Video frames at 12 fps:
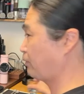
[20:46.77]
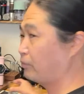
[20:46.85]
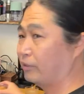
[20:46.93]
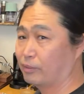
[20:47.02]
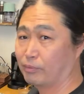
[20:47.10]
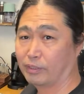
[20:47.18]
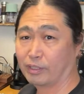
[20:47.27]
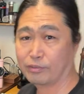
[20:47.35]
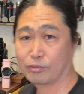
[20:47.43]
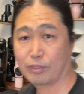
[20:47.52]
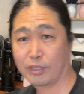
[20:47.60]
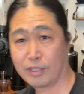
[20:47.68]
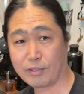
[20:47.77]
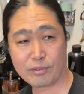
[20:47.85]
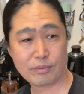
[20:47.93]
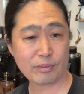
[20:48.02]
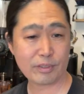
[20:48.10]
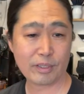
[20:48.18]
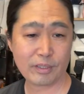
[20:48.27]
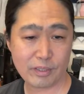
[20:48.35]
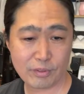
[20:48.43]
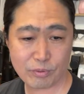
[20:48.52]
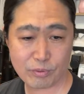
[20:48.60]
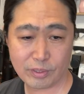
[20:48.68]
But you know what? Let's try this, okay?
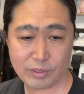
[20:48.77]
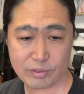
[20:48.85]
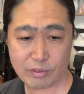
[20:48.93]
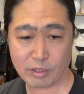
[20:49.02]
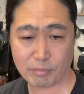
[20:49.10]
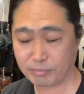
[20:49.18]
Let's try this cup,